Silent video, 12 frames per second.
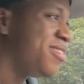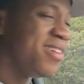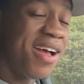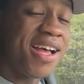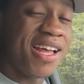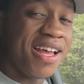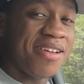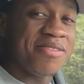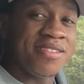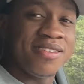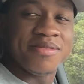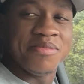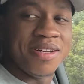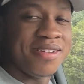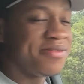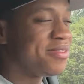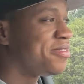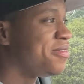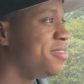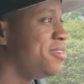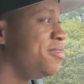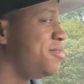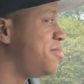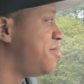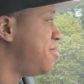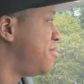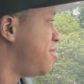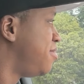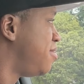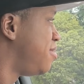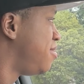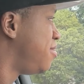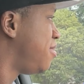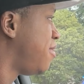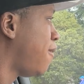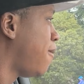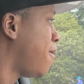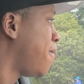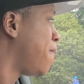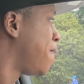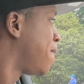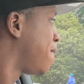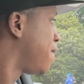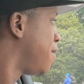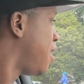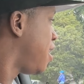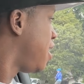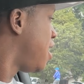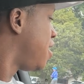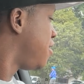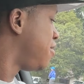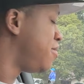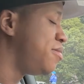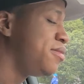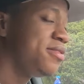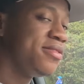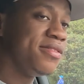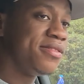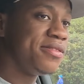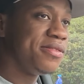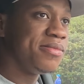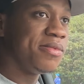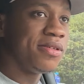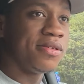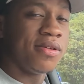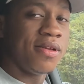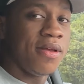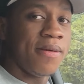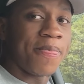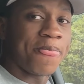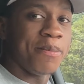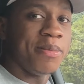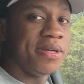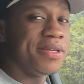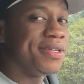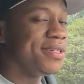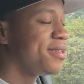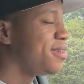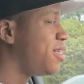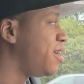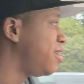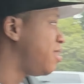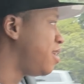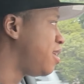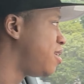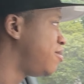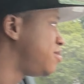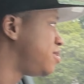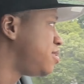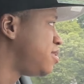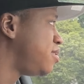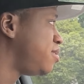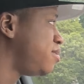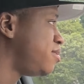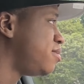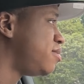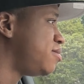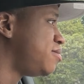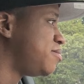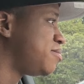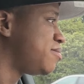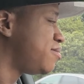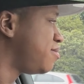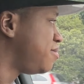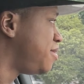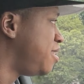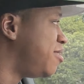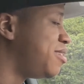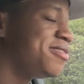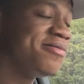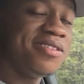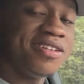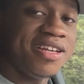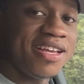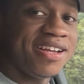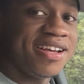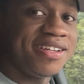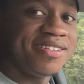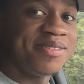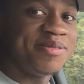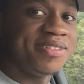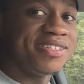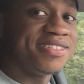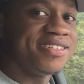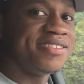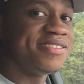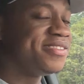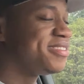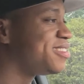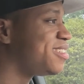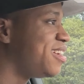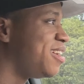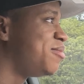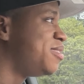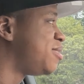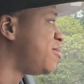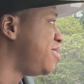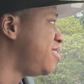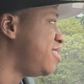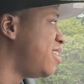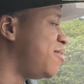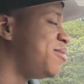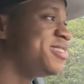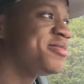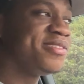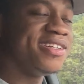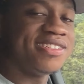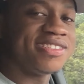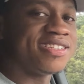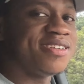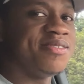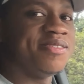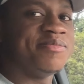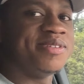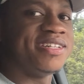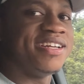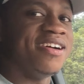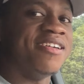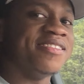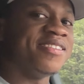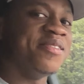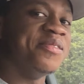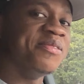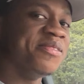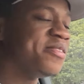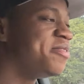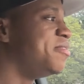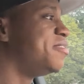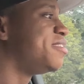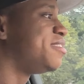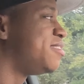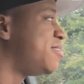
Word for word: I have cooked breakfast for you. I know. They ain't got no windows, bro. But yeah, like like I was saying, um, they really ain't got no windows. I Stop. wish we, I wish we could show it, but they gonna know we recording